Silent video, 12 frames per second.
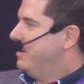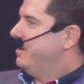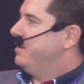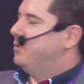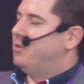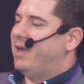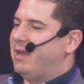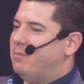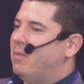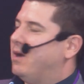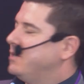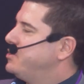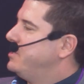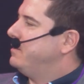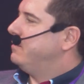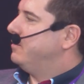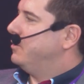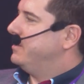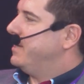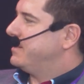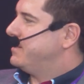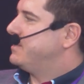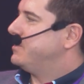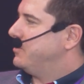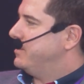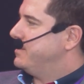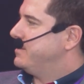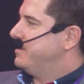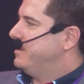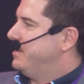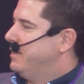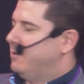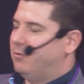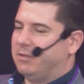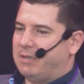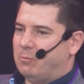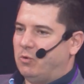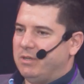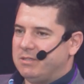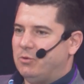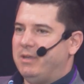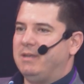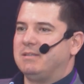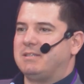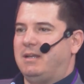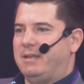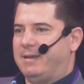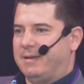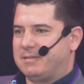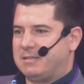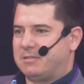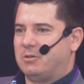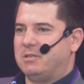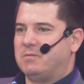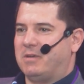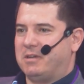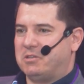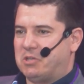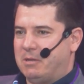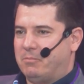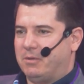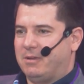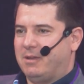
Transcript: you gain margin on the accessories. What Temu is doing, selling accessories very cheap.